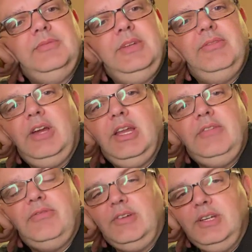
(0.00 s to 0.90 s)
If I only
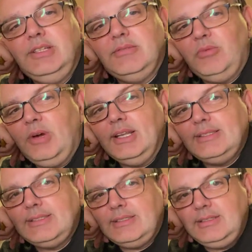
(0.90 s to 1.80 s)
freeze
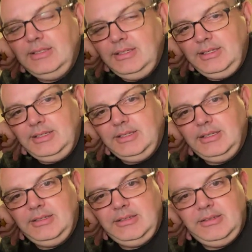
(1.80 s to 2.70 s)
once in
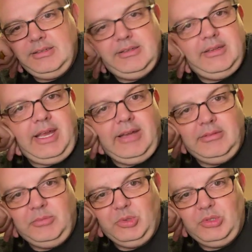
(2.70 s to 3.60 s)
an
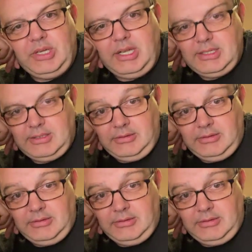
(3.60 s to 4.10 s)
hour broadcast,